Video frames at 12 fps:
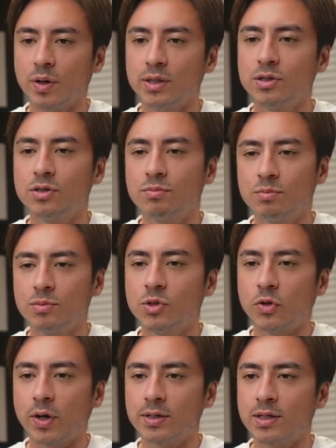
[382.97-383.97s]
It
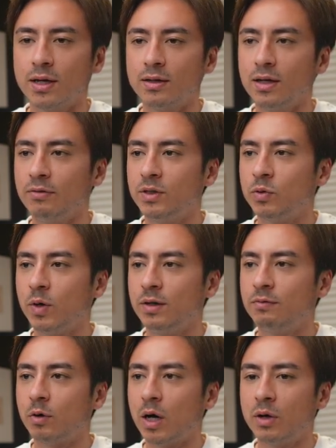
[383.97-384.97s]
triggers it every
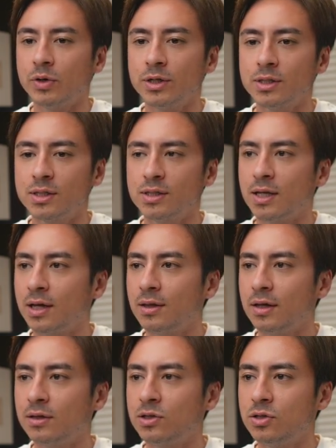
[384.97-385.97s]
24 hours,
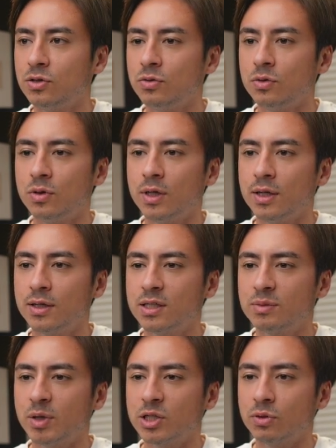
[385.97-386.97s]
nothing too
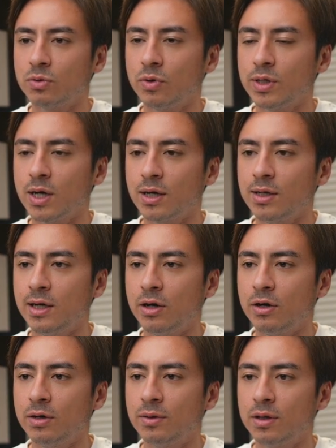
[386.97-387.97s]
special going on
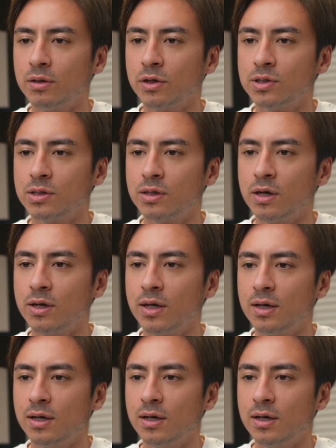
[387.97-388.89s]
here. Looks good.